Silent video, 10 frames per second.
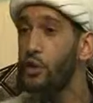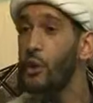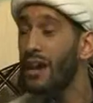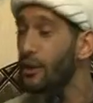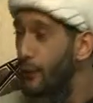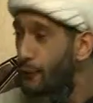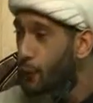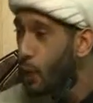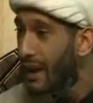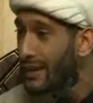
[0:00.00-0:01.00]
for you, and
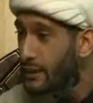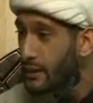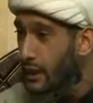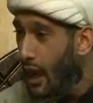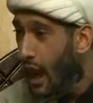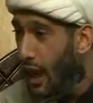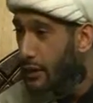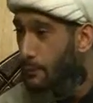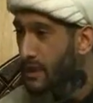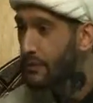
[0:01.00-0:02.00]
if you are in the
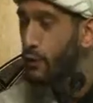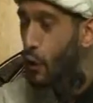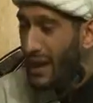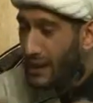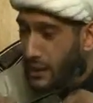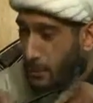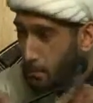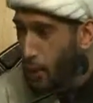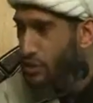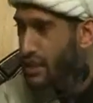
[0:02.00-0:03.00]
Haram, if you are in the
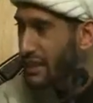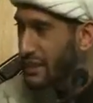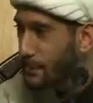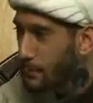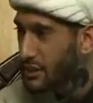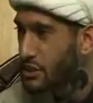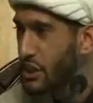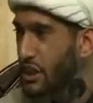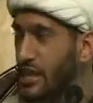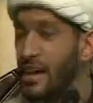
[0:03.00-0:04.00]
mosque, in the
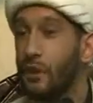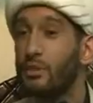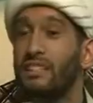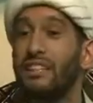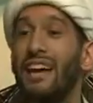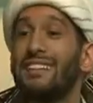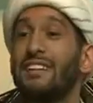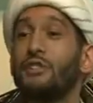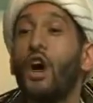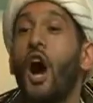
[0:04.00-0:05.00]
masjid,
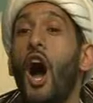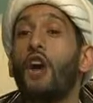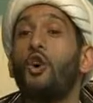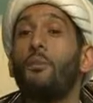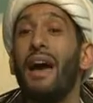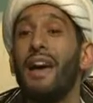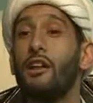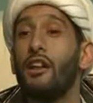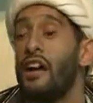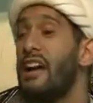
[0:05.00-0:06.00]
reciting Dua
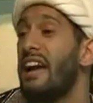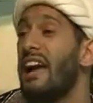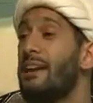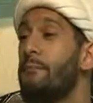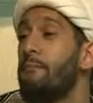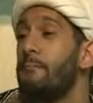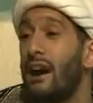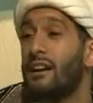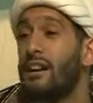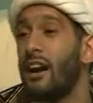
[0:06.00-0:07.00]
Kumail, in
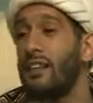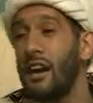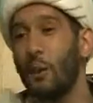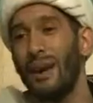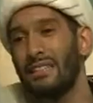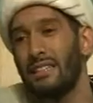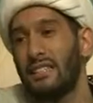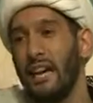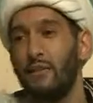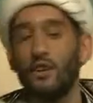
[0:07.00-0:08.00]
Makkah the awaited
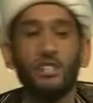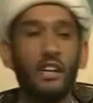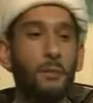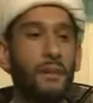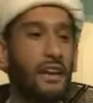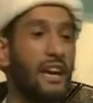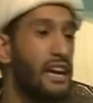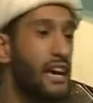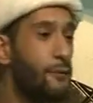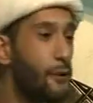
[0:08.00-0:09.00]
Savior is coming.
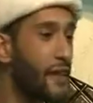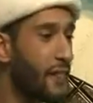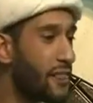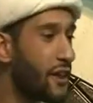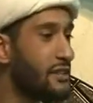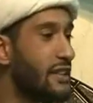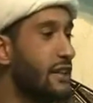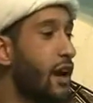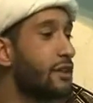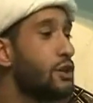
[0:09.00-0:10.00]
If on that
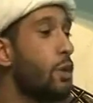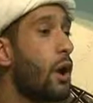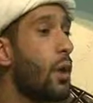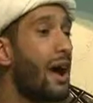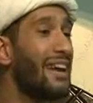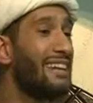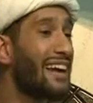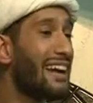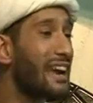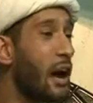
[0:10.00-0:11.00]
Thursday night you are in
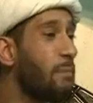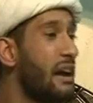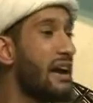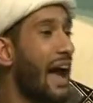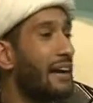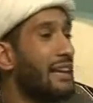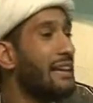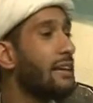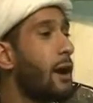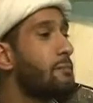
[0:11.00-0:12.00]
a club, and
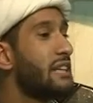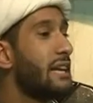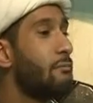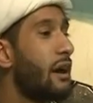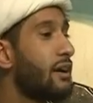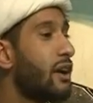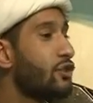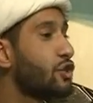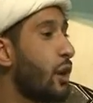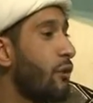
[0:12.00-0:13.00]
he comes in Makkah
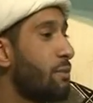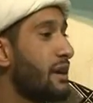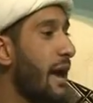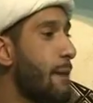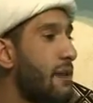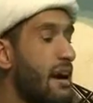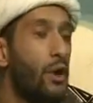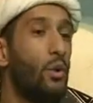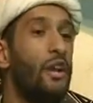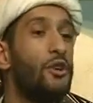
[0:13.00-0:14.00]
on 12 p.m,
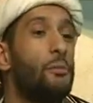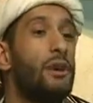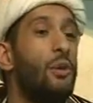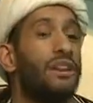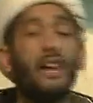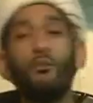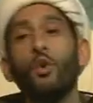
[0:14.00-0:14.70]
will you be with